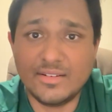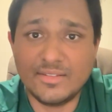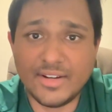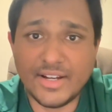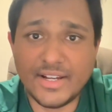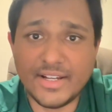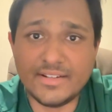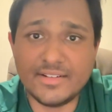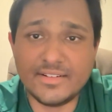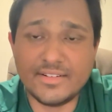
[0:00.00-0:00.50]

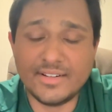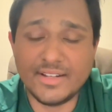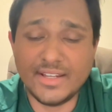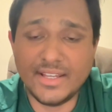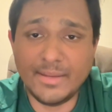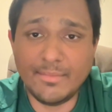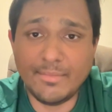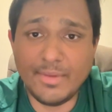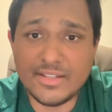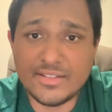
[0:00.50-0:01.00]
right?
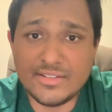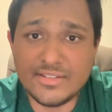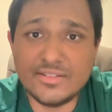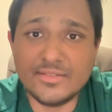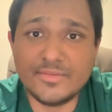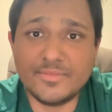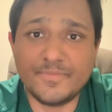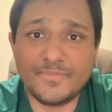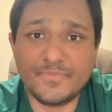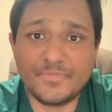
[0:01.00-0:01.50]

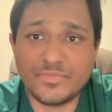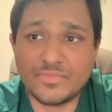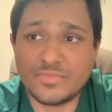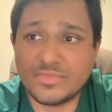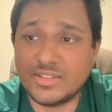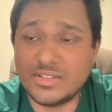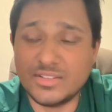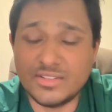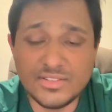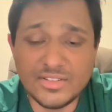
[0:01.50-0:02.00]
Imagine,
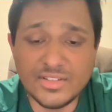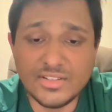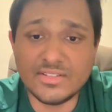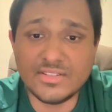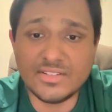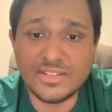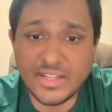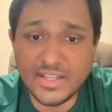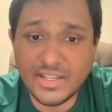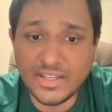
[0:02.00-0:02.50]
this is
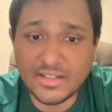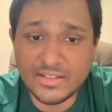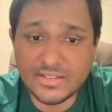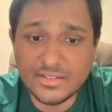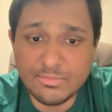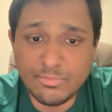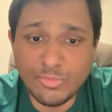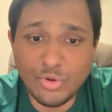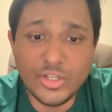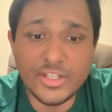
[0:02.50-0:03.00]
just a
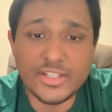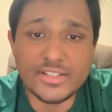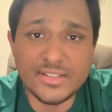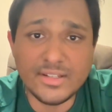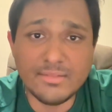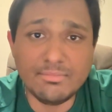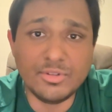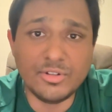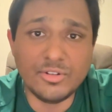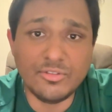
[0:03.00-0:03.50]
small
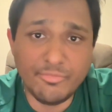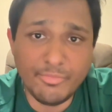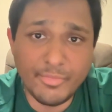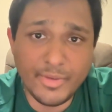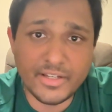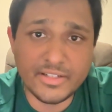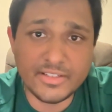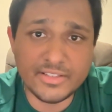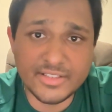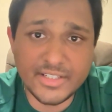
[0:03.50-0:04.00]
example of
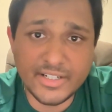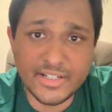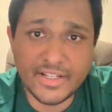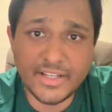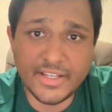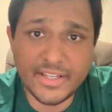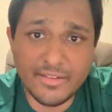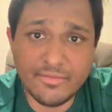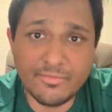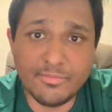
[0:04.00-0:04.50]
marriage that
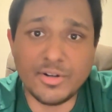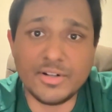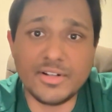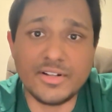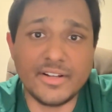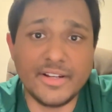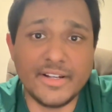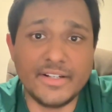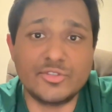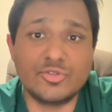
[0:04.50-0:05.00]
I gave, but
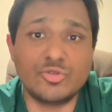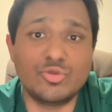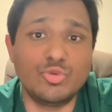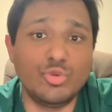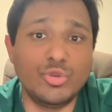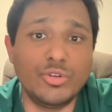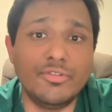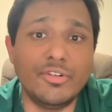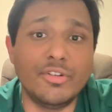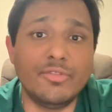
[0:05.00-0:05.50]
it's
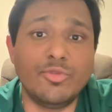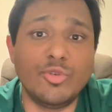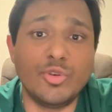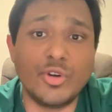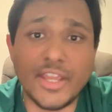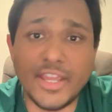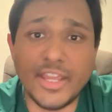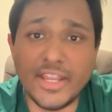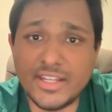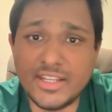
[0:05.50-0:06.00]
true even
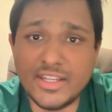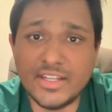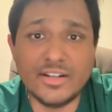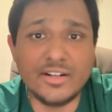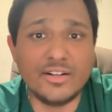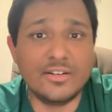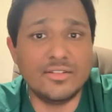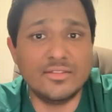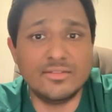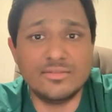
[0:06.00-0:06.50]
for
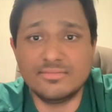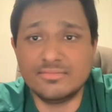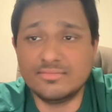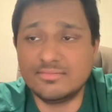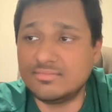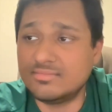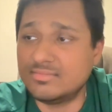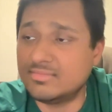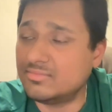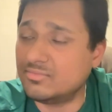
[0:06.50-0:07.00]
career,
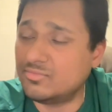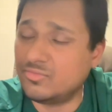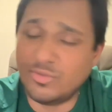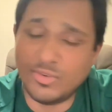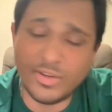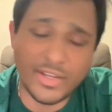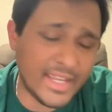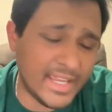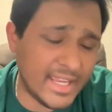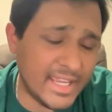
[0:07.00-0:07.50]

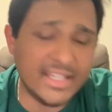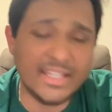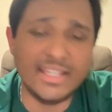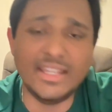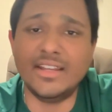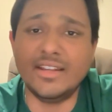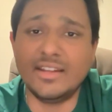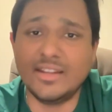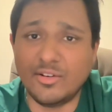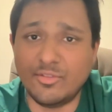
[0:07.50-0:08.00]
for
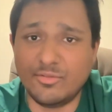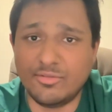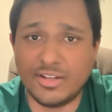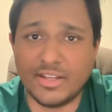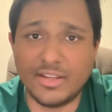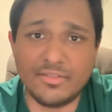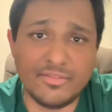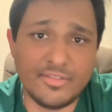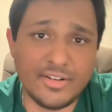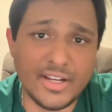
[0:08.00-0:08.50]
any area of
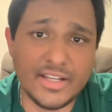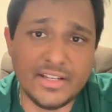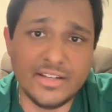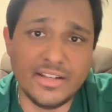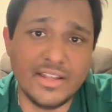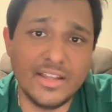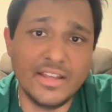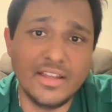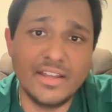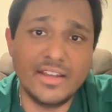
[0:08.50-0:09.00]
life, right?
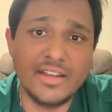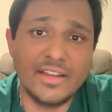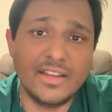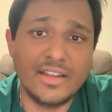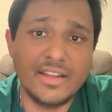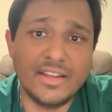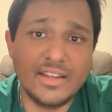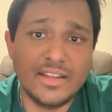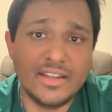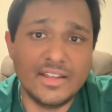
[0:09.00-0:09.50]

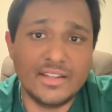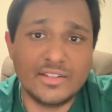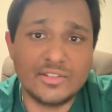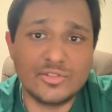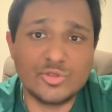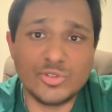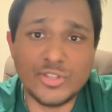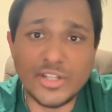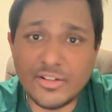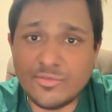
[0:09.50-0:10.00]

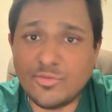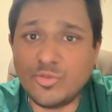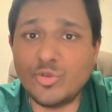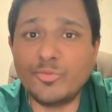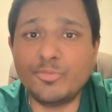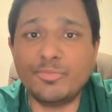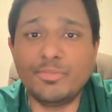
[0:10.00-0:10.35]
So therefore,